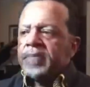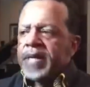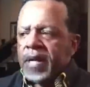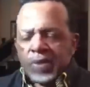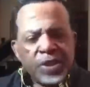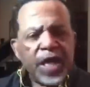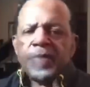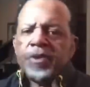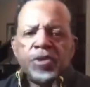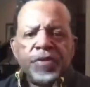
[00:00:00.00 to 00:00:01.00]
My dad was
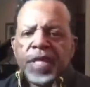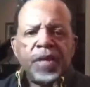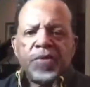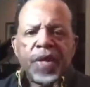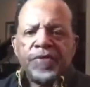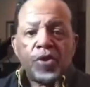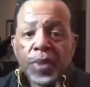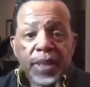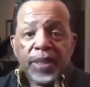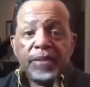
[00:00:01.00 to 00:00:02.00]
not abusive in any way,
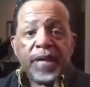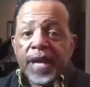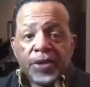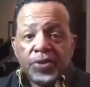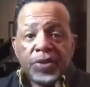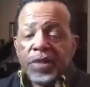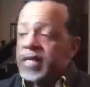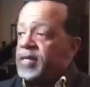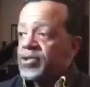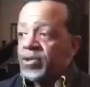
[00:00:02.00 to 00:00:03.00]
verbally,
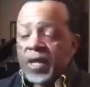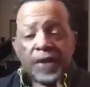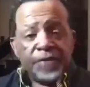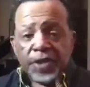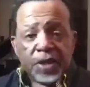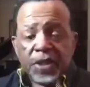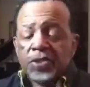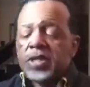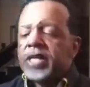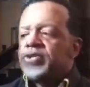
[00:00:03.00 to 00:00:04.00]
attitudinally, certainly not
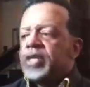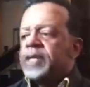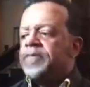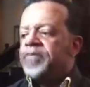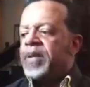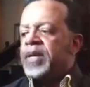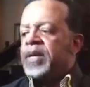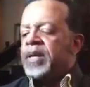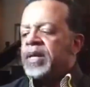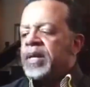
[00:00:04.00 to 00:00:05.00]
physically or sexually.
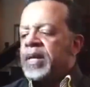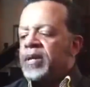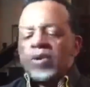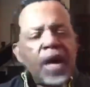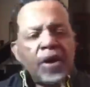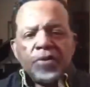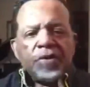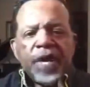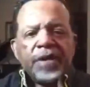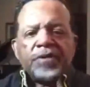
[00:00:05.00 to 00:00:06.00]
Uh, I don't know how I
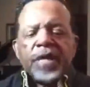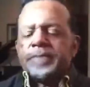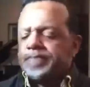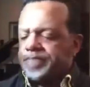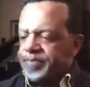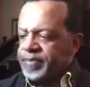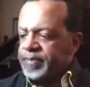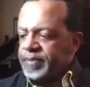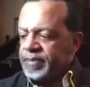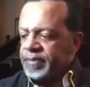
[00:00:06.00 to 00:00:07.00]
would have handled that.
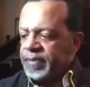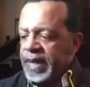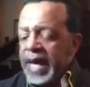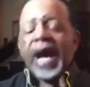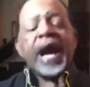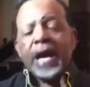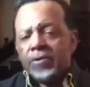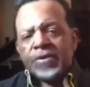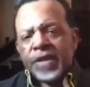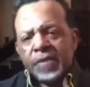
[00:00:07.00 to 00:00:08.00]

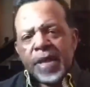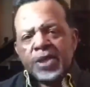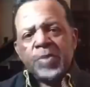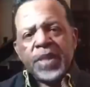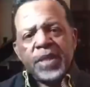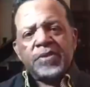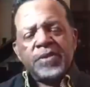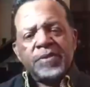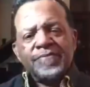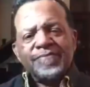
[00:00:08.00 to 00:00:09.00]
I don't think the man's been
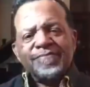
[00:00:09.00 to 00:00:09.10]
healed.